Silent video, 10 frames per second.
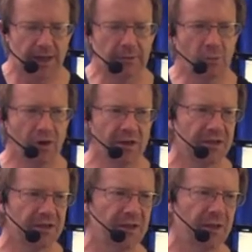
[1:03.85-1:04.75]
What I
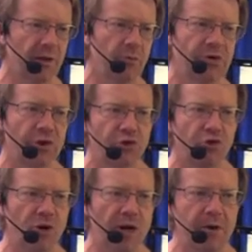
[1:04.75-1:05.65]
just did then was a
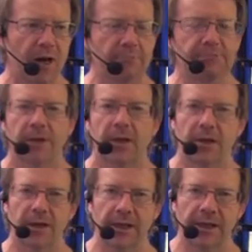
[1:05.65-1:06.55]
triba,
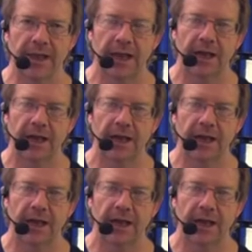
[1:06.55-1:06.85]
okay?